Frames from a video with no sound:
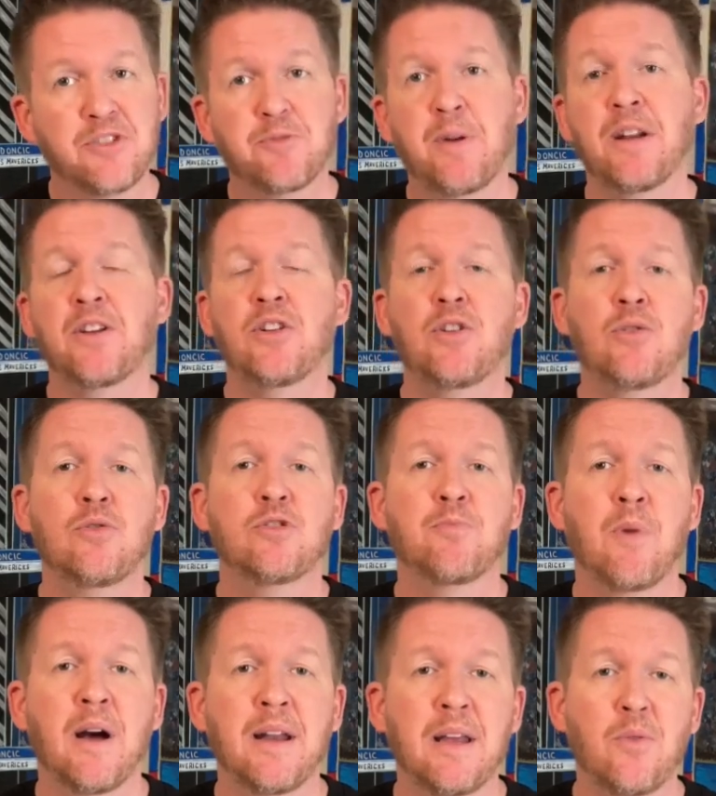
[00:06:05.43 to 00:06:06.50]
and spending huge
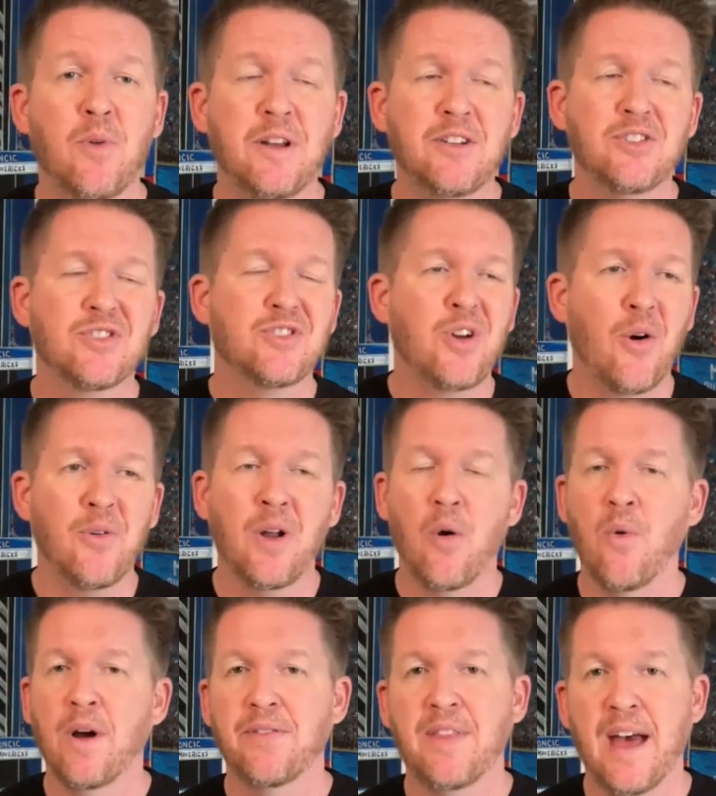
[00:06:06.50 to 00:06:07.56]
money when you just don't
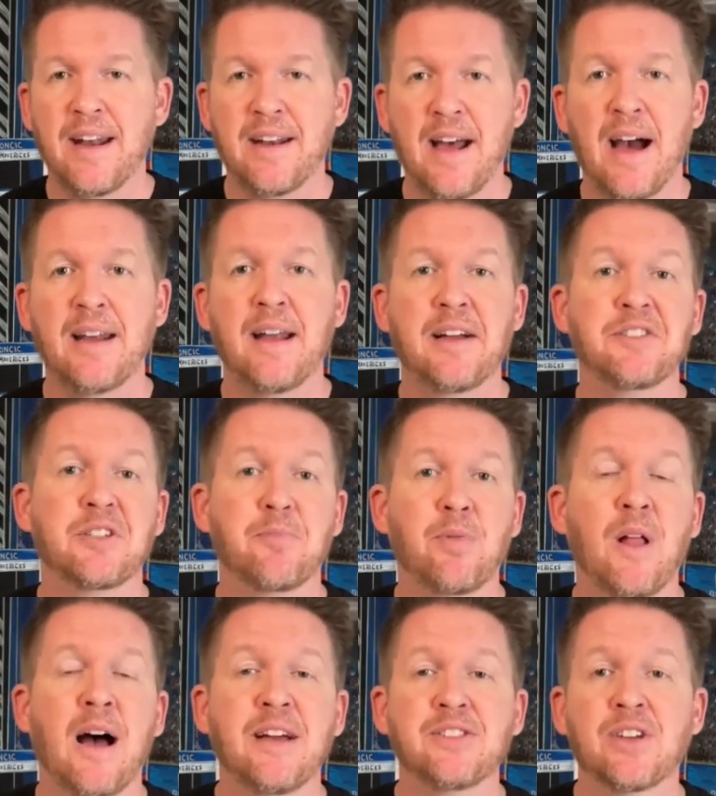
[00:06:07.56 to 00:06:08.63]
know what that 9.9
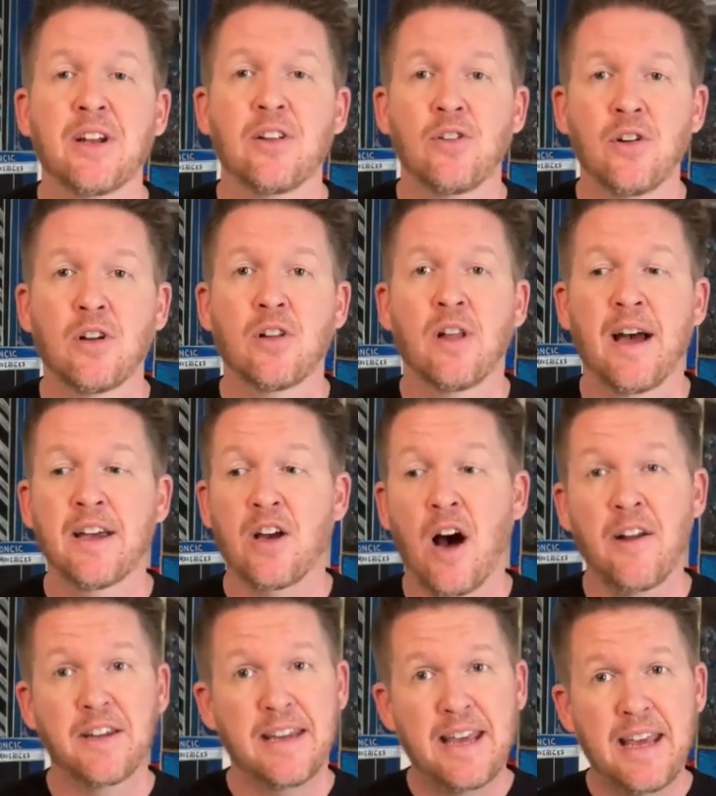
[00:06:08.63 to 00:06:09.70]
supply is going to look like
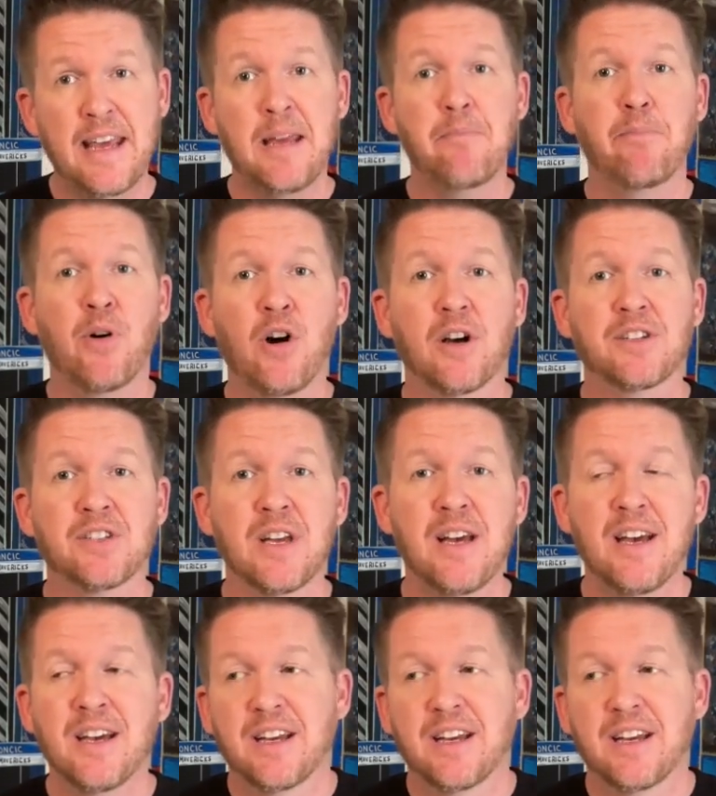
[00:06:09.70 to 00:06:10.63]
on key books.